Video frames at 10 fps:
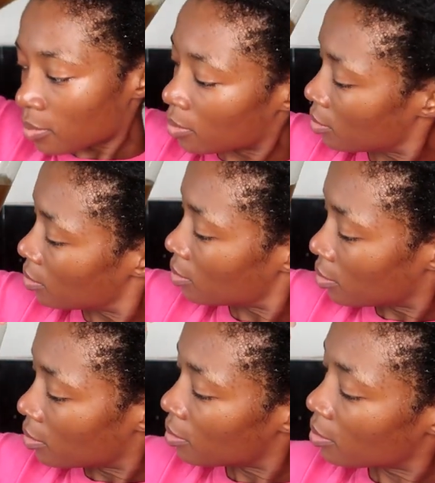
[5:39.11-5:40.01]
And this is
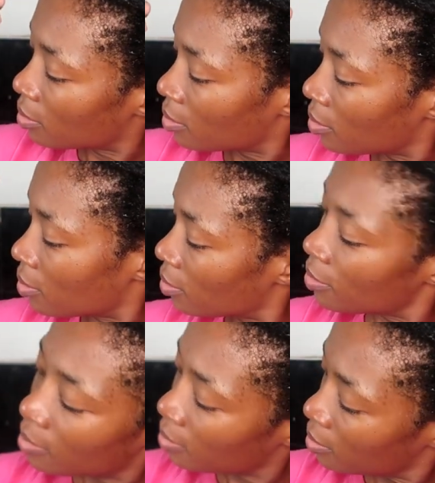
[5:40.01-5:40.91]
pretty much how I do my
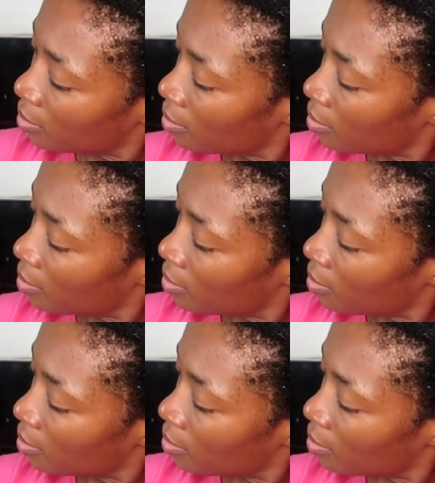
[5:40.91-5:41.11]
hair.